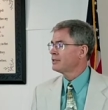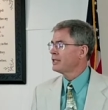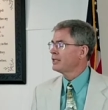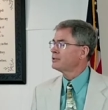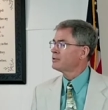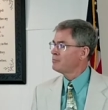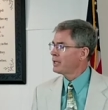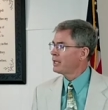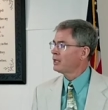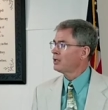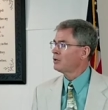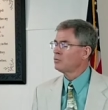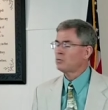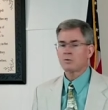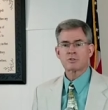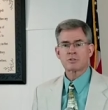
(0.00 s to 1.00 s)
that the
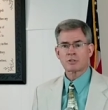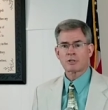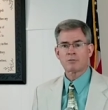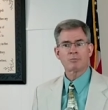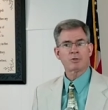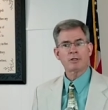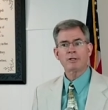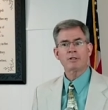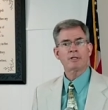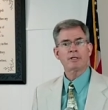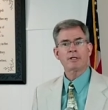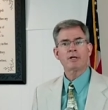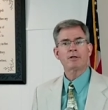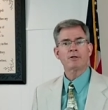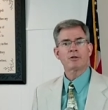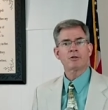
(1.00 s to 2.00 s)
man was
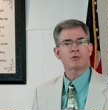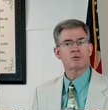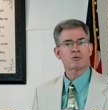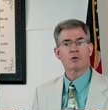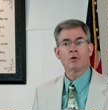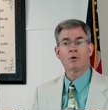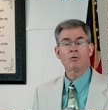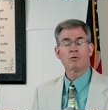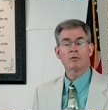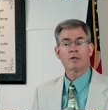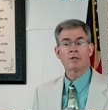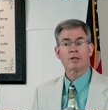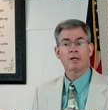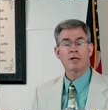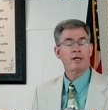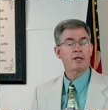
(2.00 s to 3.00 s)
completely under control
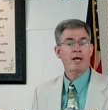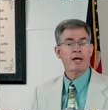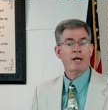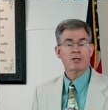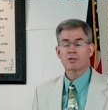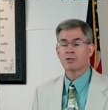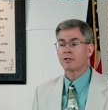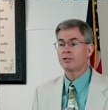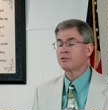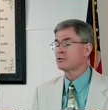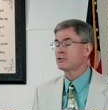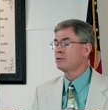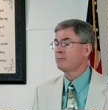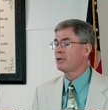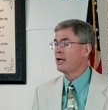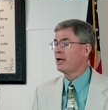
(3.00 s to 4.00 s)
and actually
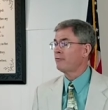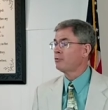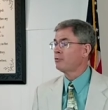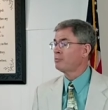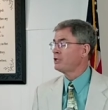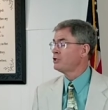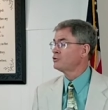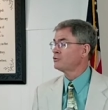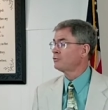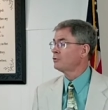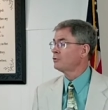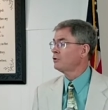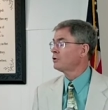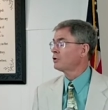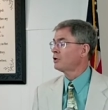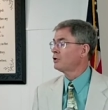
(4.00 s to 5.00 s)
seemed to have a
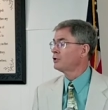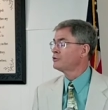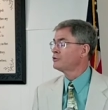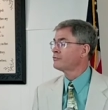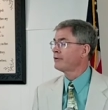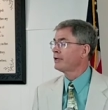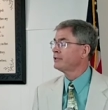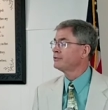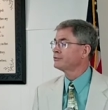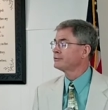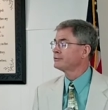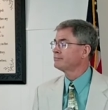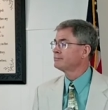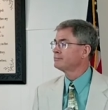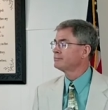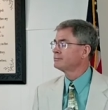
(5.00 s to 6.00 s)
peaceful look on his
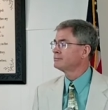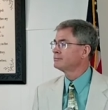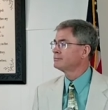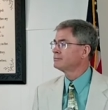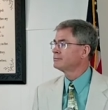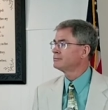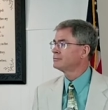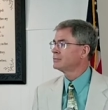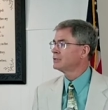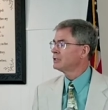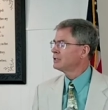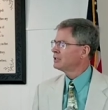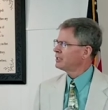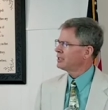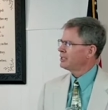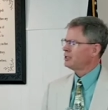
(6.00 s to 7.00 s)
face.
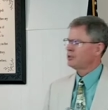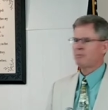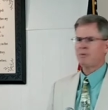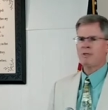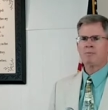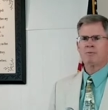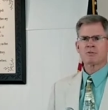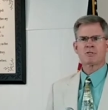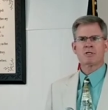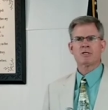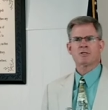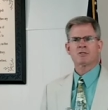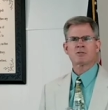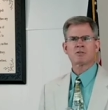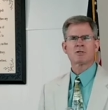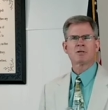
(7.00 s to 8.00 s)
And the people
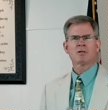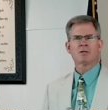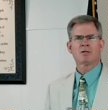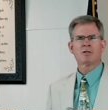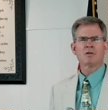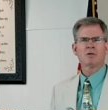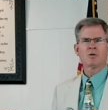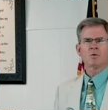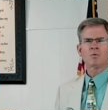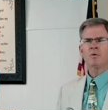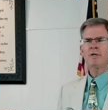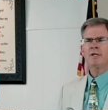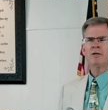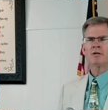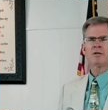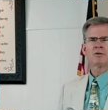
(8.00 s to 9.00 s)
says,
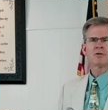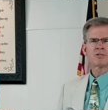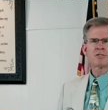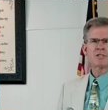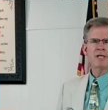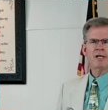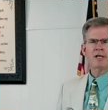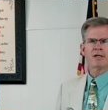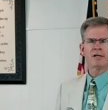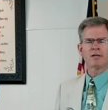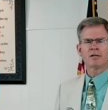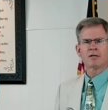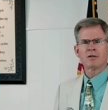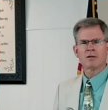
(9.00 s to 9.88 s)
"We don't understand